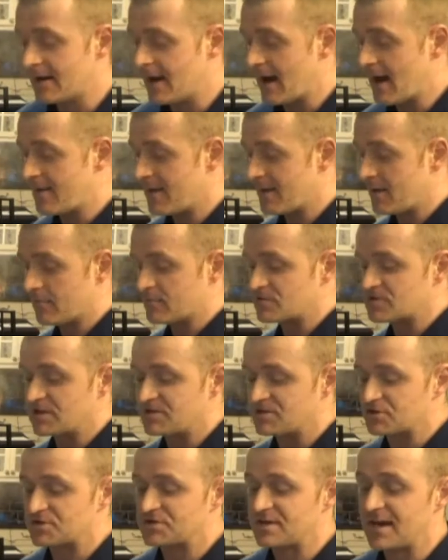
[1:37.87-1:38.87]
and then obviously
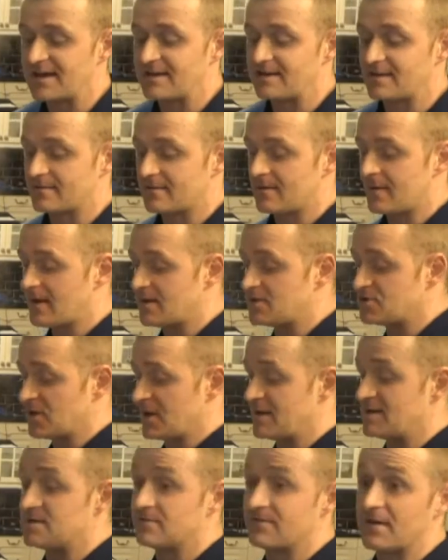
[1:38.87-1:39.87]
just take each
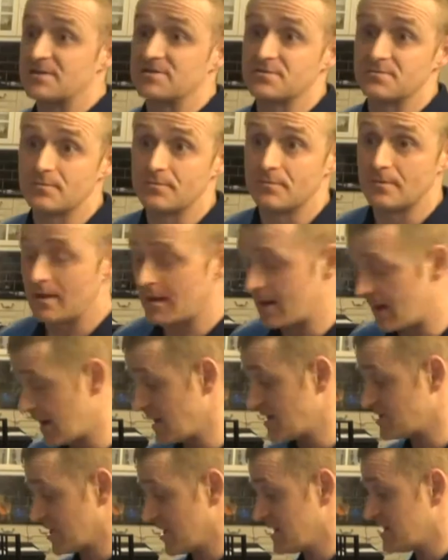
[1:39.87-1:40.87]
individual
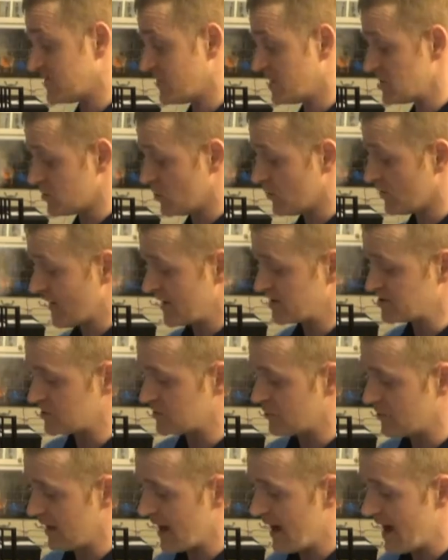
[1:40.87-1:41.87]
each individual
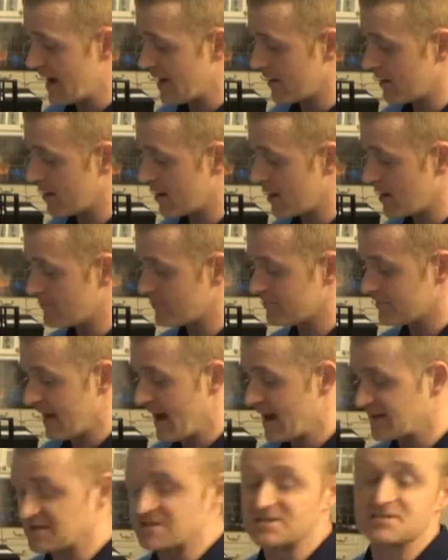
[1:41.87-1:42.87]
vegetable out um,
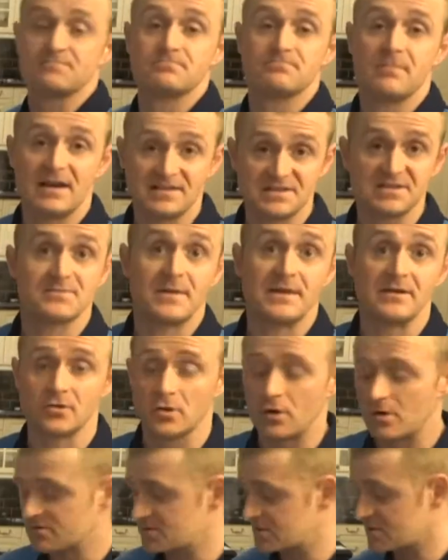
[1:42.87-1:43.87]
as it's as it's been cooked.